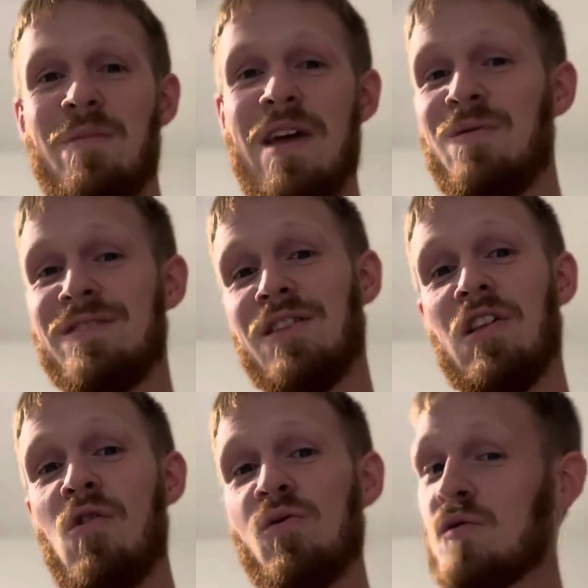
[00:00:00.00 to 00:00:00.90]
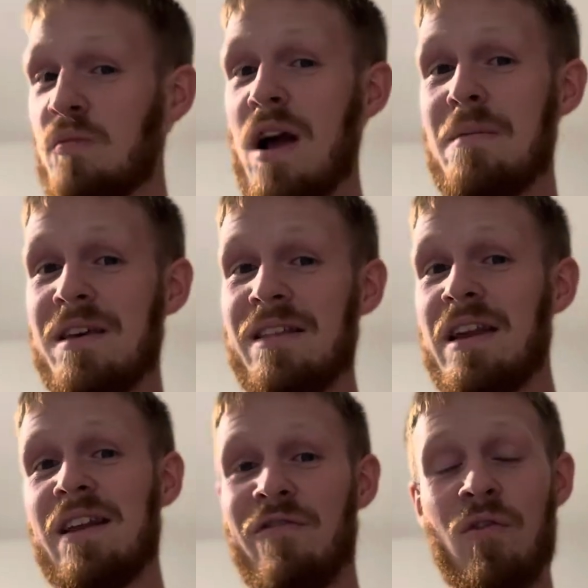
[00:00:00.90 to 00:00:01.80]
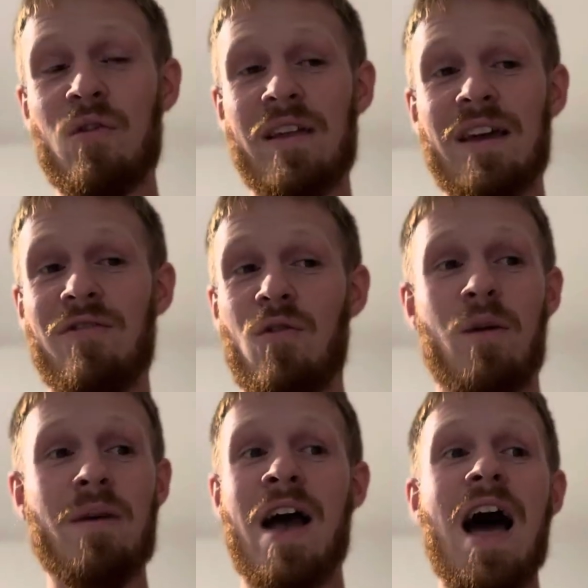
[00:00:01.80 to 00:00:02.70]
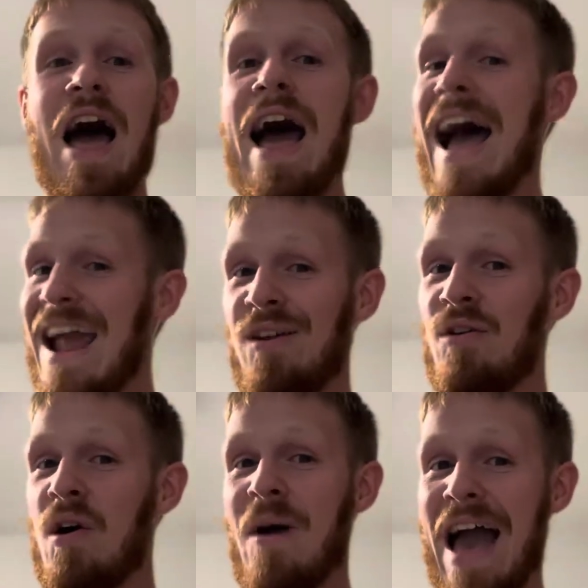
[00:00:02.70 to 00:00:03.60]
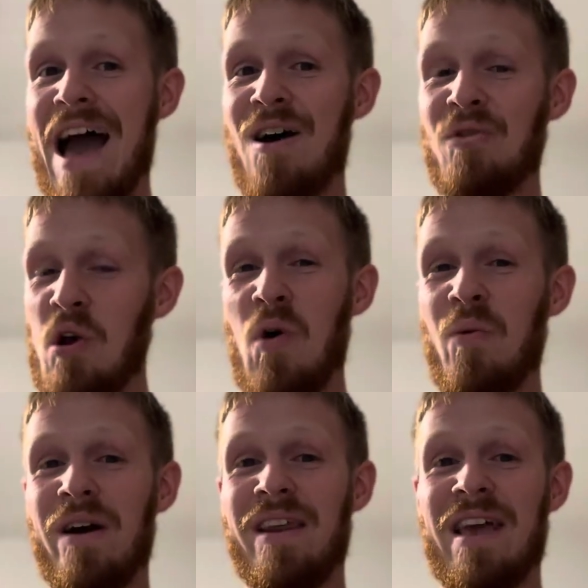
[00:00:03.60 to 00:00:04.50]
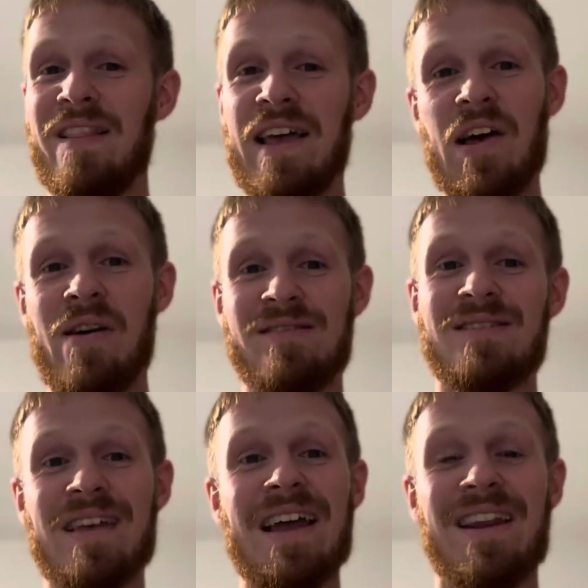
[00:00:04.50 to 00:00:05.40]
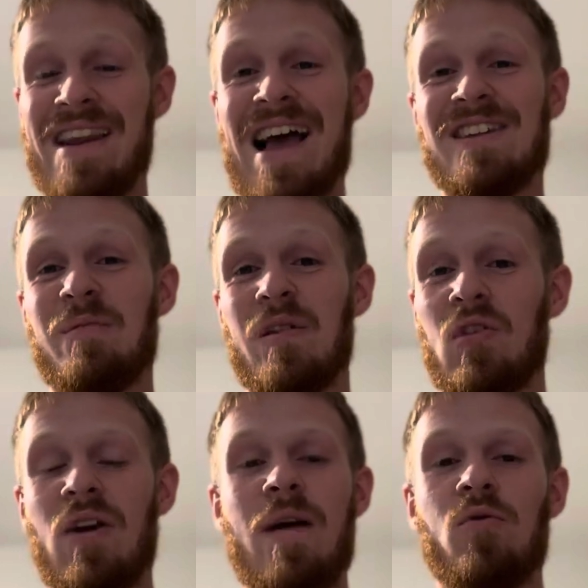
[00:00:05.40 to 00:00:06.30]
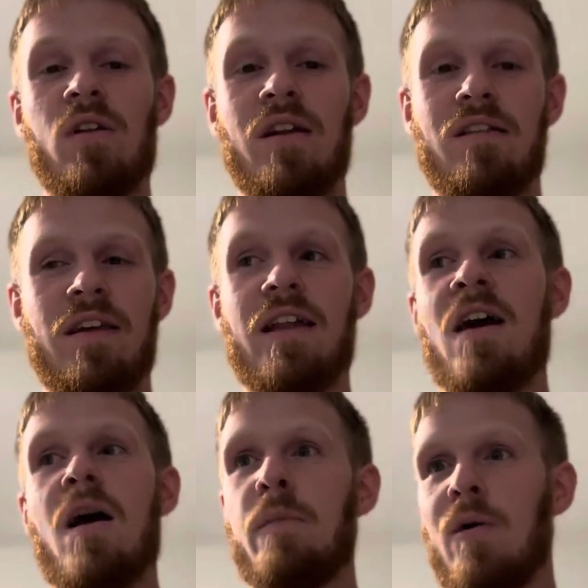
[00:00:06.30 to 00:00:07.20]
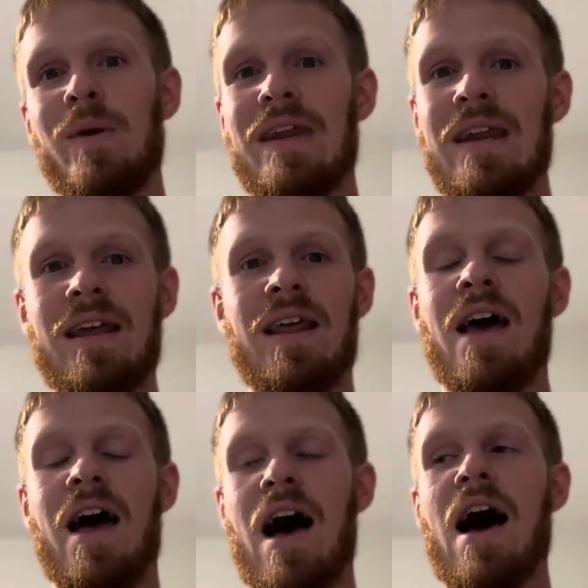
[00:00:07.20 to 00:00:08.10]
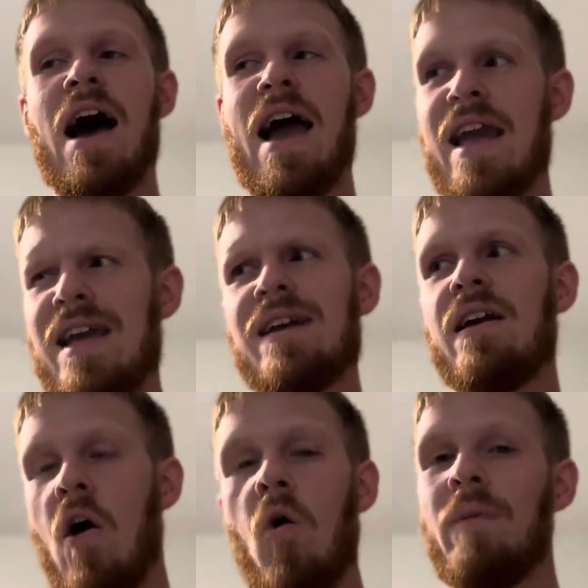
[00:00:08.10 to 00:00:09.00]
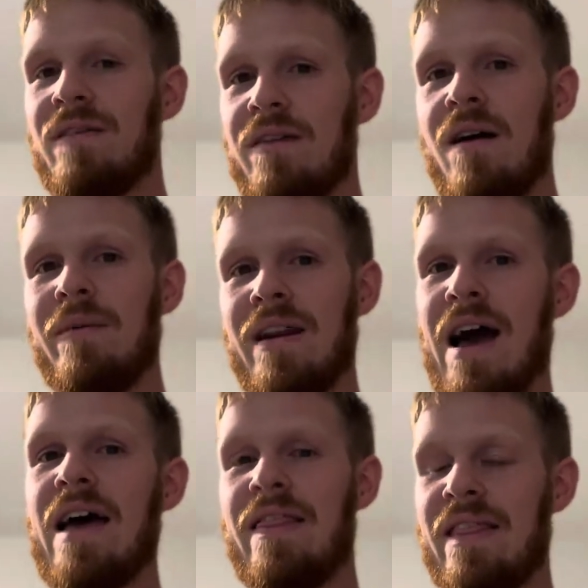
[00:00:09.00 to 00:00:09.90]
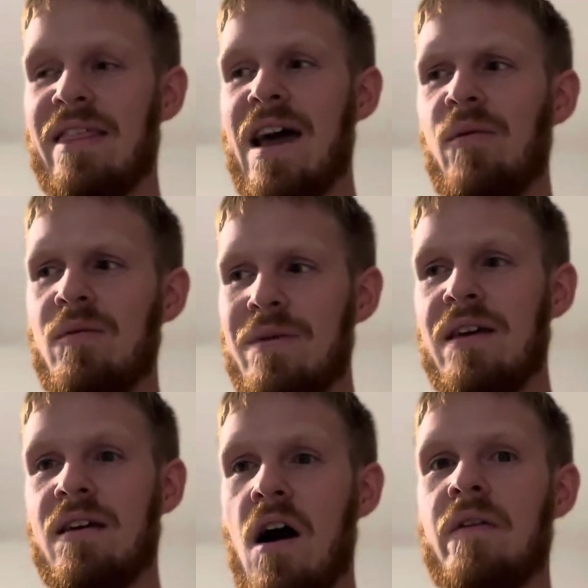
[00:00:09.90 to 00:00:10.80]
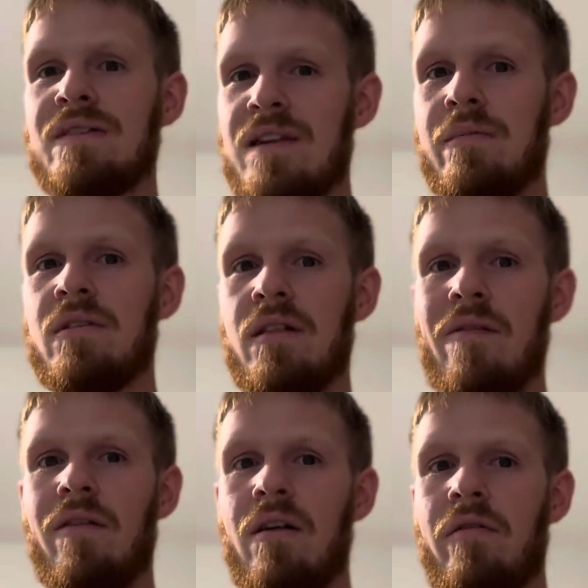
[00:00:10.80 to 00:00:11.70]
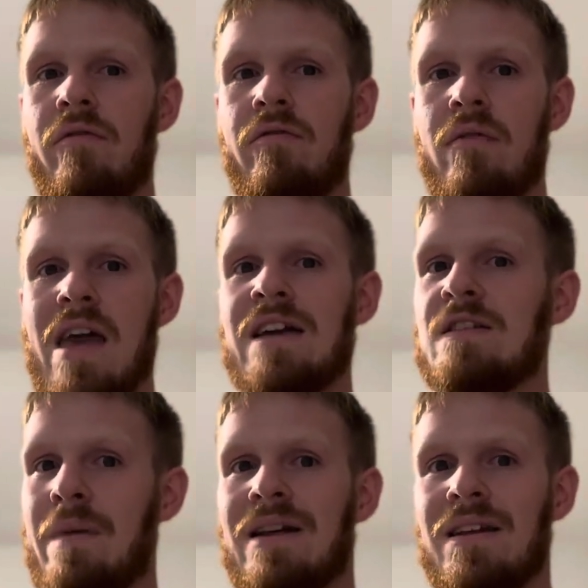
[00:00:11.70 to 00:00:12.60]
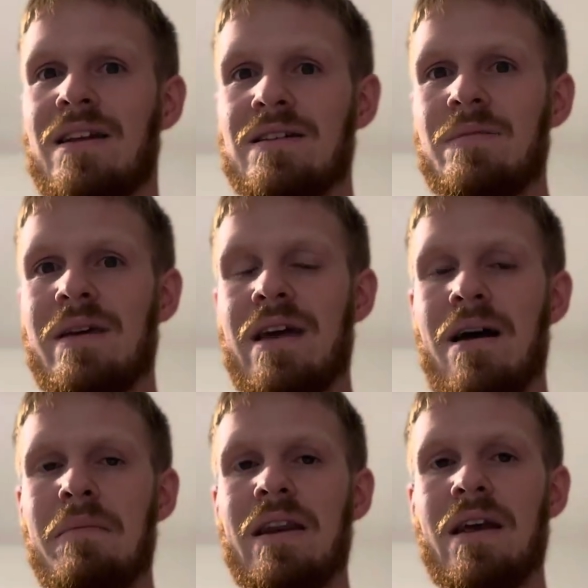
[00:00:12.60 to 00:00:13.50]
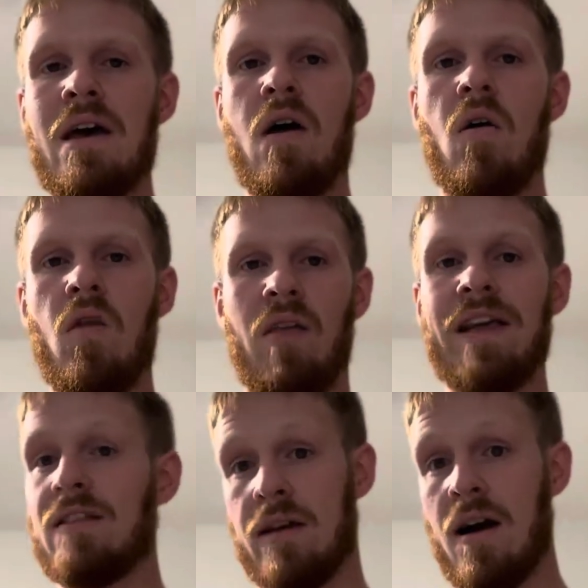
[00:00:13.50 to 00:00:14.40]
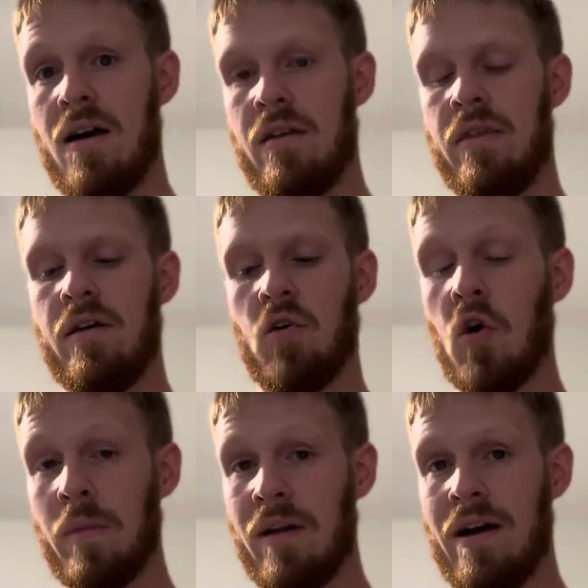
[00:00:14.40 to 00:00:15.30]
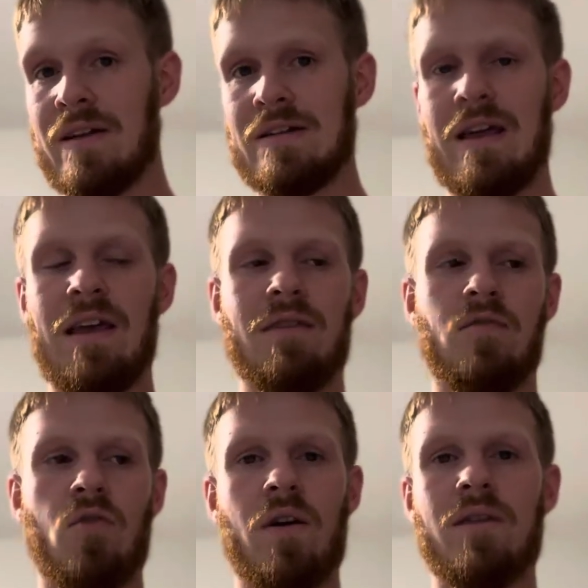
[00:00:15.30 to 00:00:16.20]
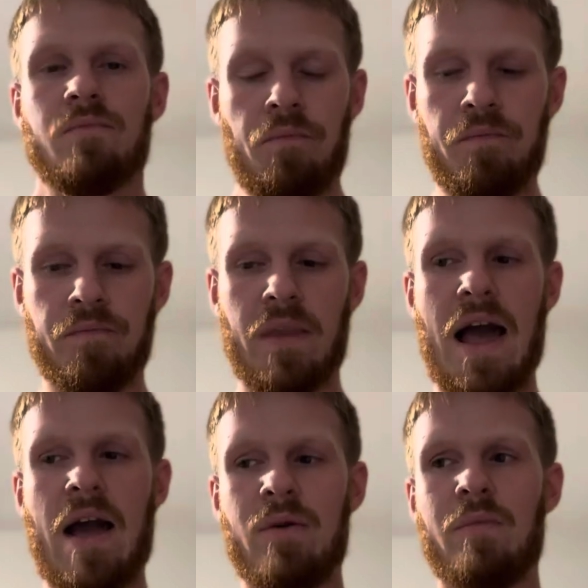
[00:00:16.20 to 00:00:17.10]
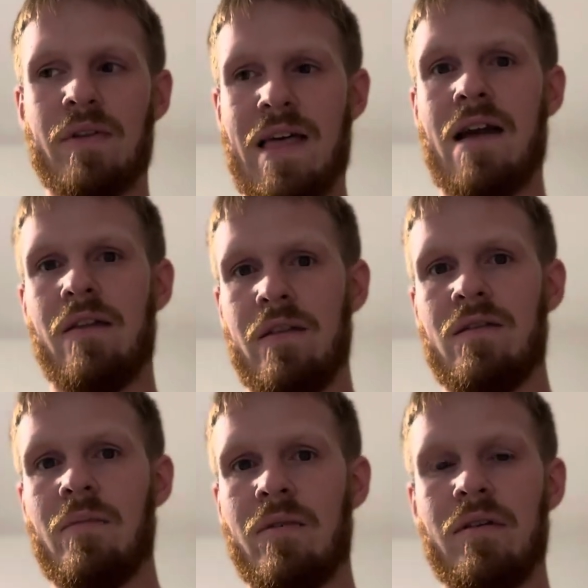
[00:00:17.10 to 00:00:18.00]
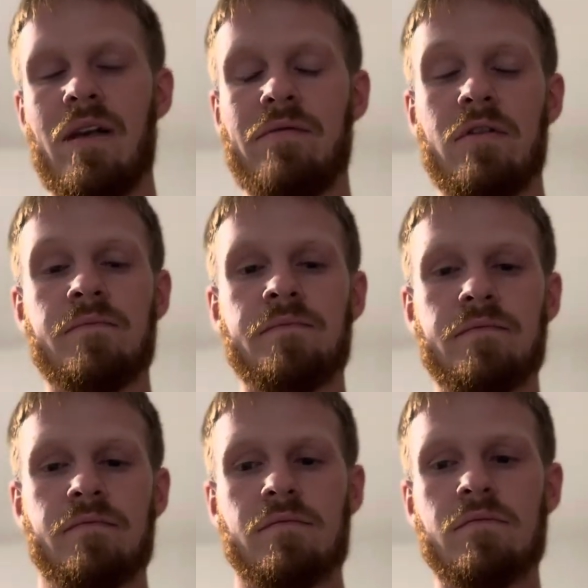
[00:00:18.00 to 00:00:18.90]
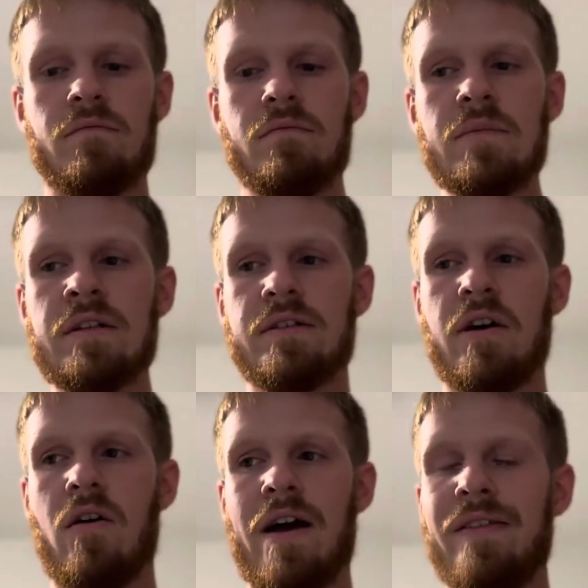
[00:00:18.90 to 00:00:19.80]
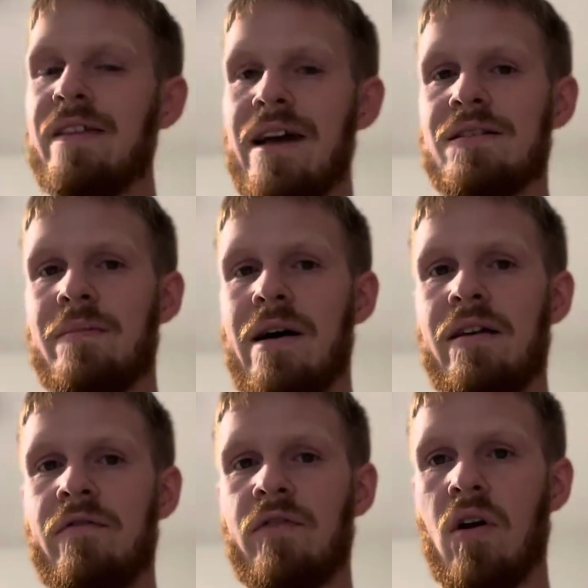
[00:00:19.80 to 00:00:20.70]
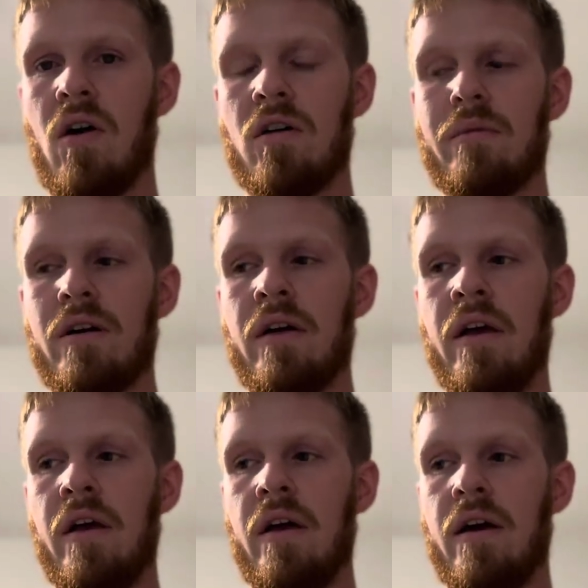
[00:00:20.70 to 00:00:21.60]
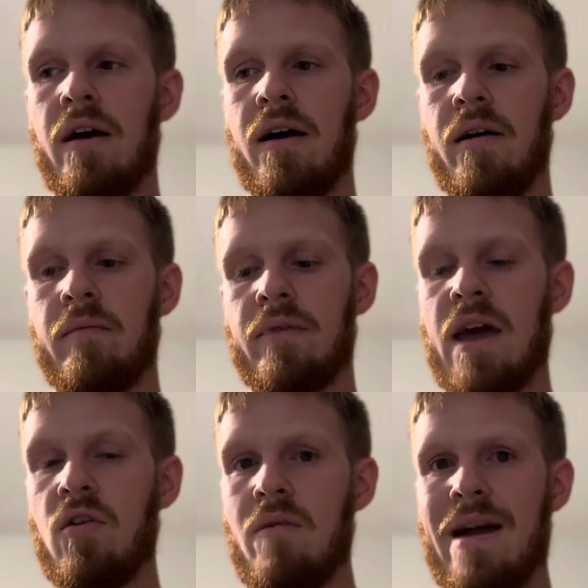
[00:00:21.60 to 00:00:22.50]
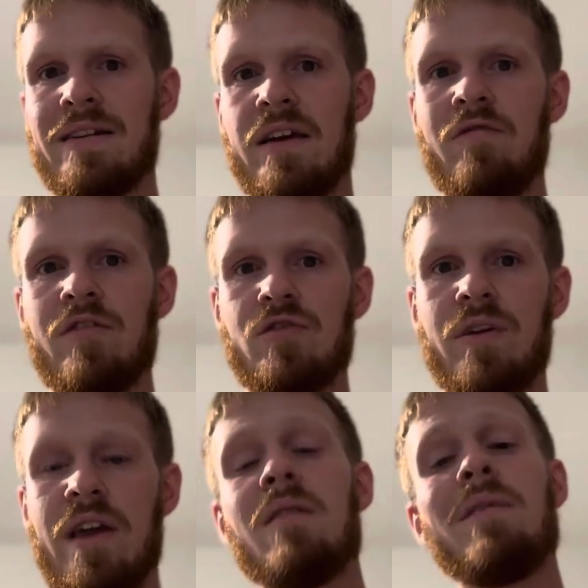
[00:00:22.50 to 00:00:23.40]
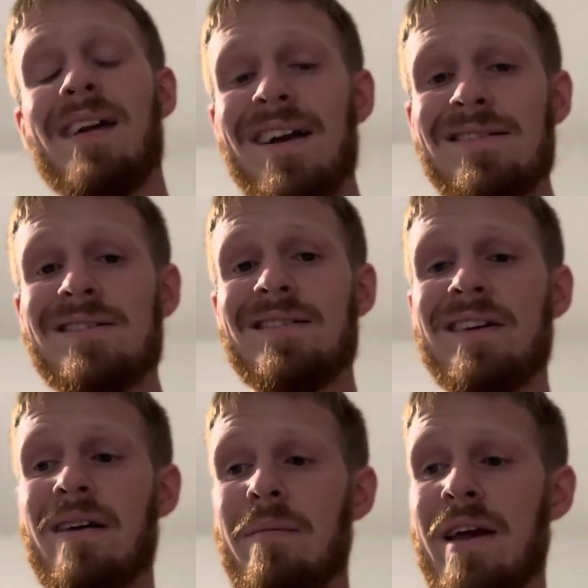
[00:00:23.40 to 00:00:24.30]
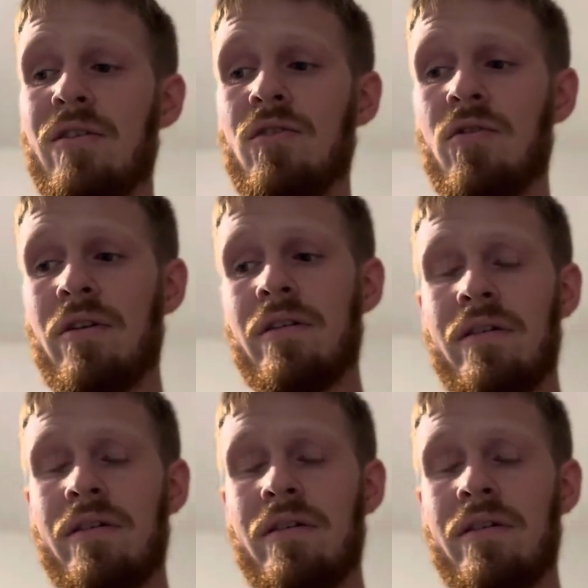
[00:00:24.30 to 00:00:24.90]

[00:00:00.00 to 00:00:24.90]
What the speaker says: It was in the Clone Wars prominently in a 4-leg form. I don't know how no one at Lego has decided not to put a crab droid in a set, but we need it. I hope it's coming. That would be on the similar level of expecting it to be coming, like the Corporate Alliance tank droid. I would put that on the similar level. So I think that's about it for armor. Kind of going back to infantry, it'd be nice to see commando droids.